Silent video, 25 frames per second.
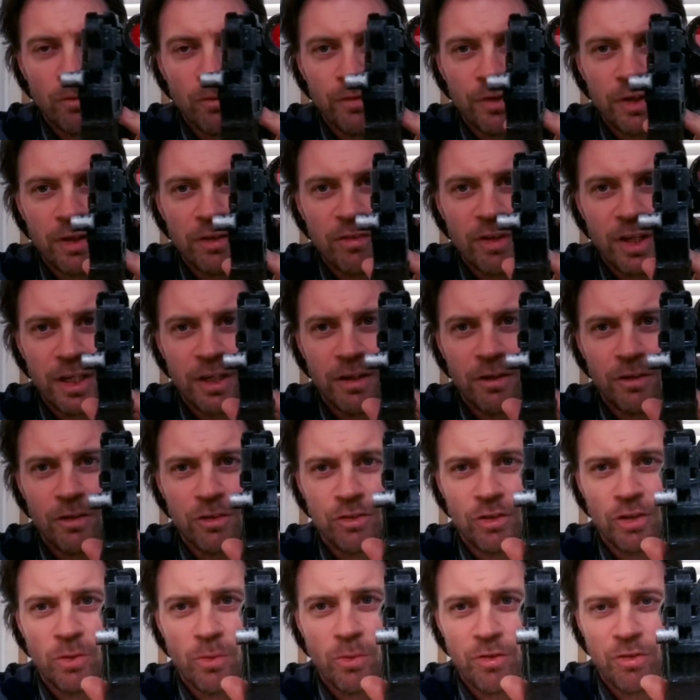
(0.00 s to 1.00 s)
that
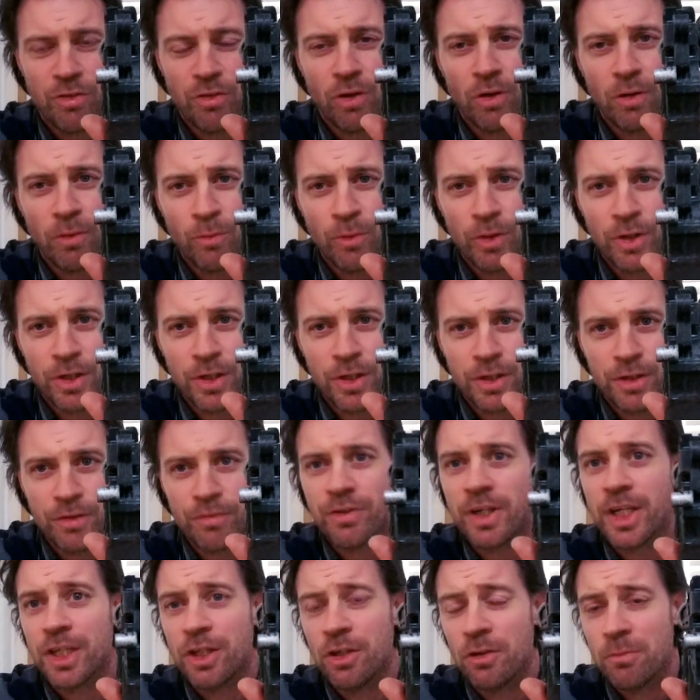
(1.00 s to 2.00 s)
technological is not a word.
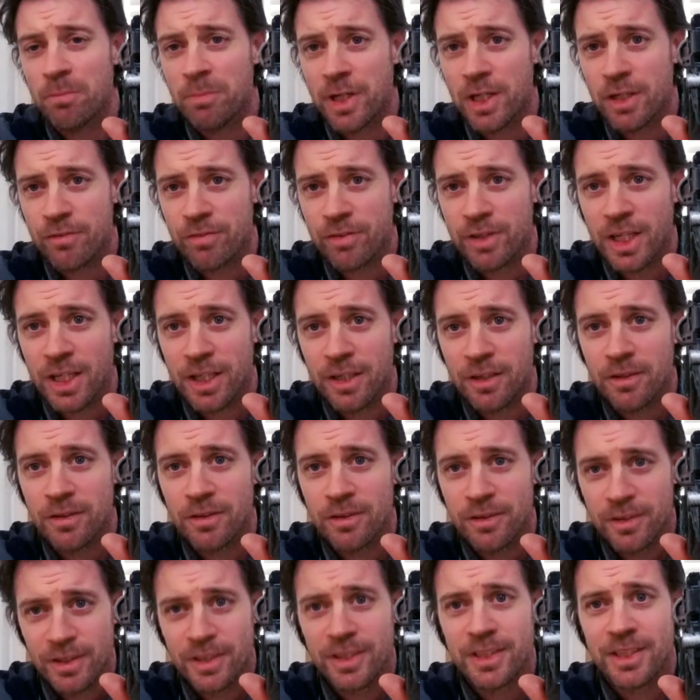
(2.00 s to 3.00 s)
Thank you, Ben of Kent.
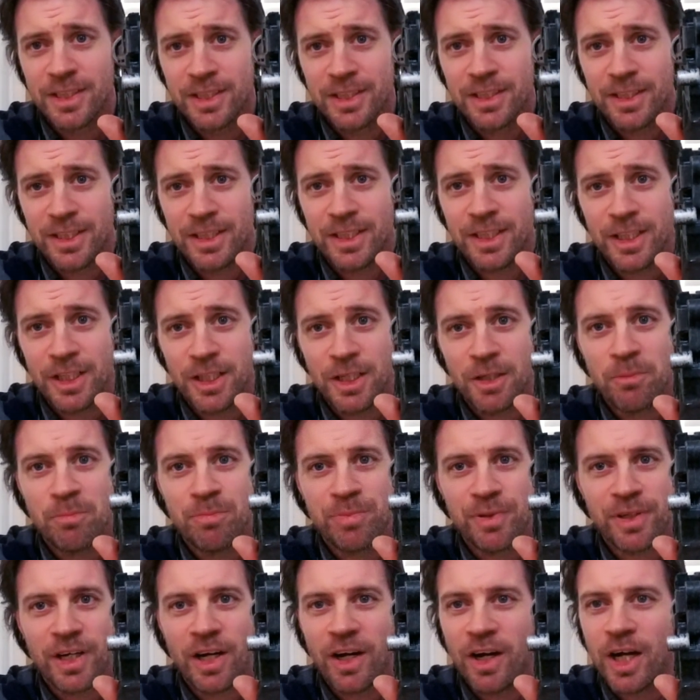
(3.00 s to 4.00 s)

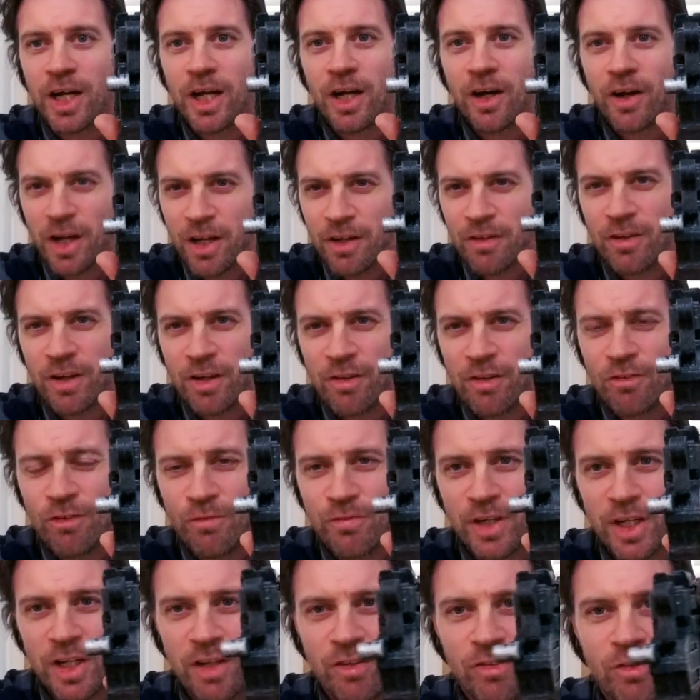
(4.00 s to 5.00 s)
But I still
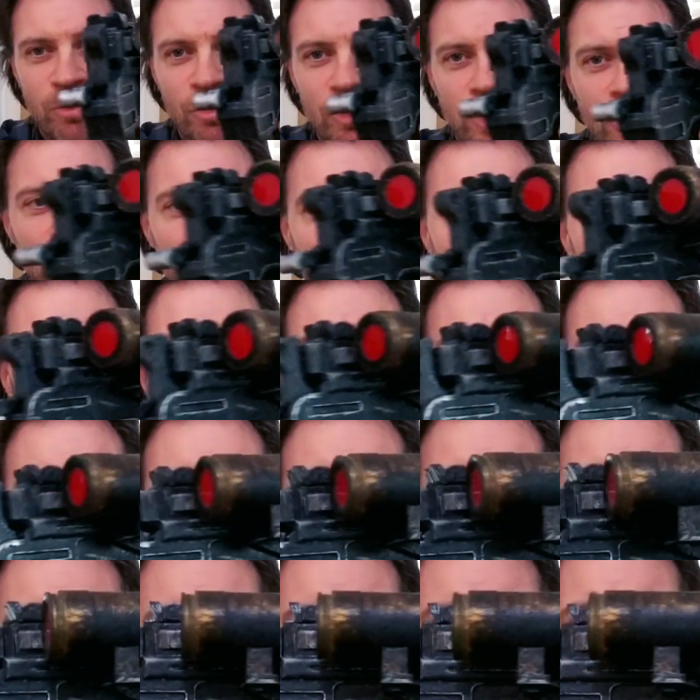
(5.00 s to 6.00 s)
think it's a word.
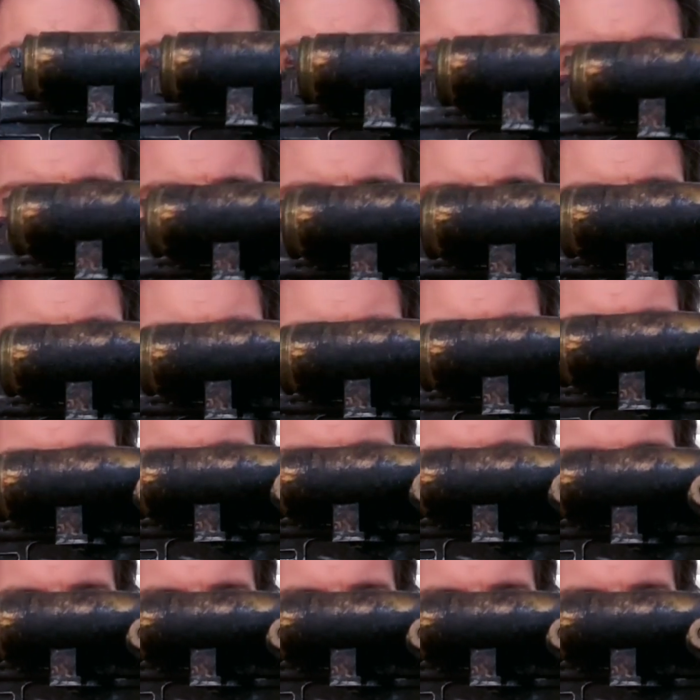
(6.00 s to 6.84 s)
So anyway, this is the detail